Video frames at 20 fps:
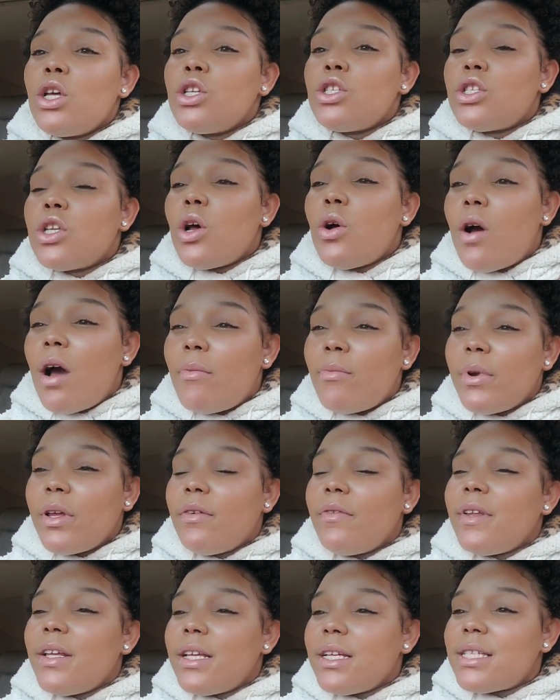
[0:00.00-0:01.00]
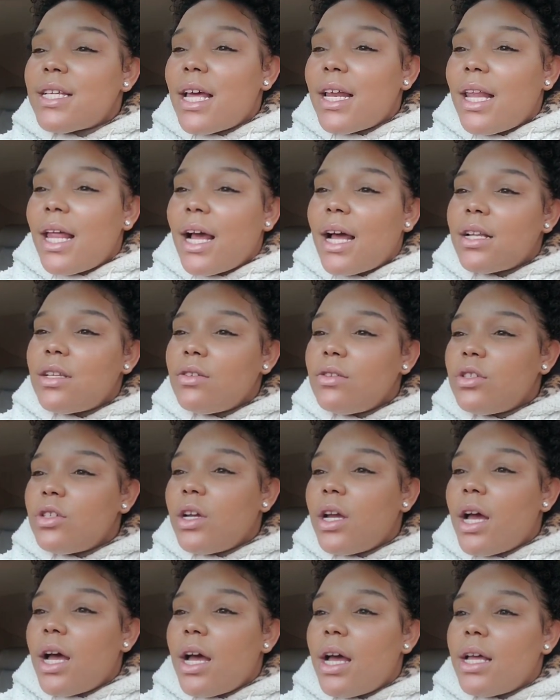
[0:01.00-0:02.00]
So I'm really, really excited, like I told
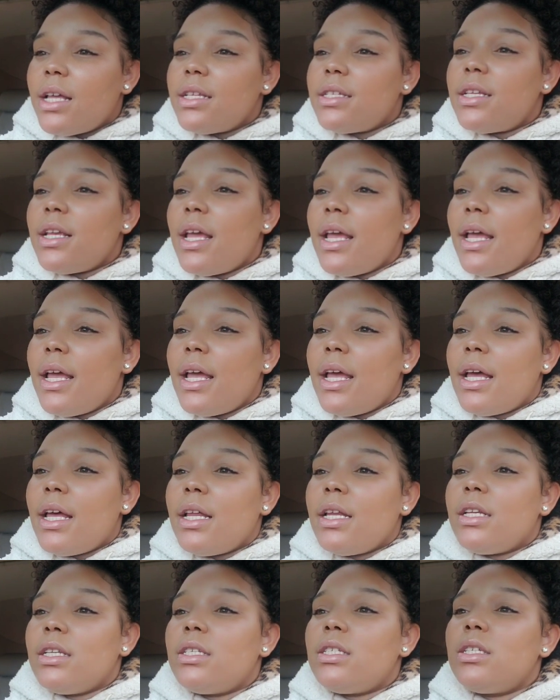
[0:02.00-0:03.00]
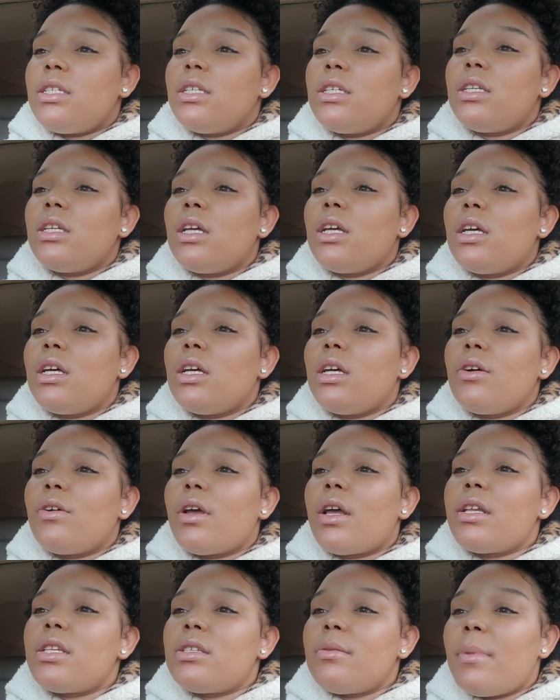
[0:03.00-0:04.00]
you guys. And
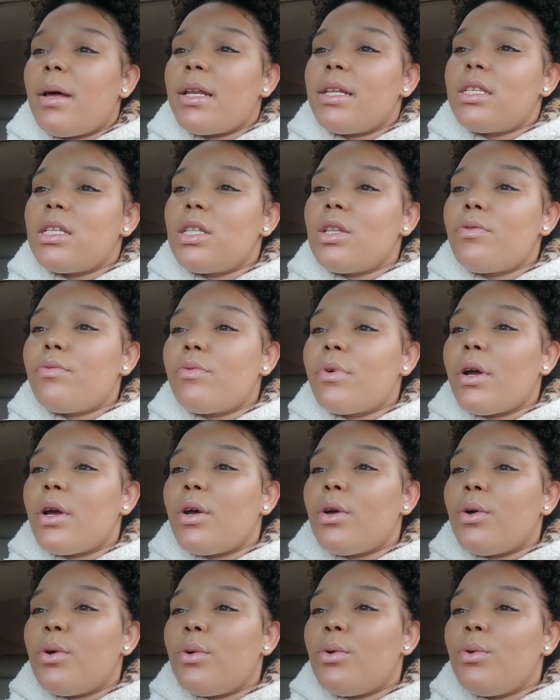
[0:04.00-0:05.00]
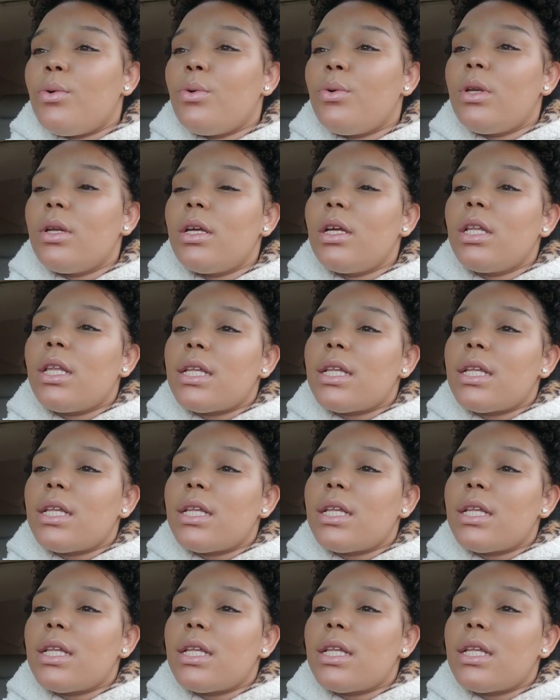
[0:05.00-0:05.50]
okay, somebody's in the road.